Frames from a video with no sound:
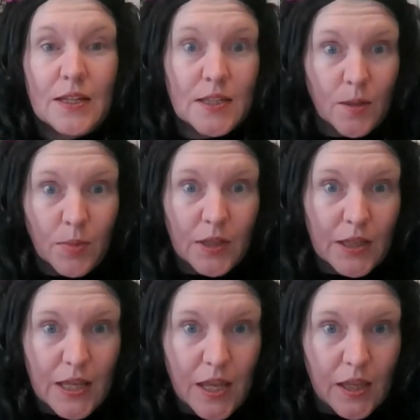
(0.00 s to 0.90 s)
double
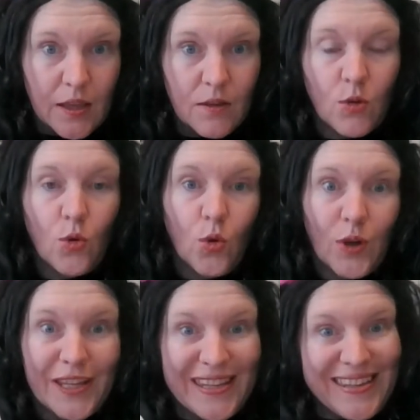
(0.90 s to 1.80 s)
E or
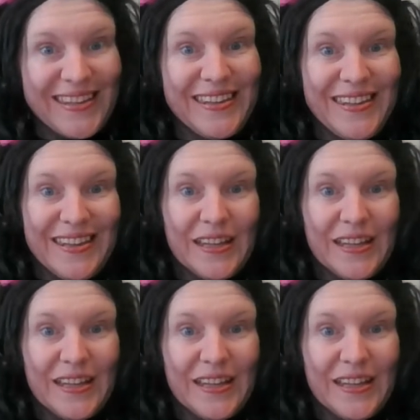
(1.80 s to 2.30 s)
E.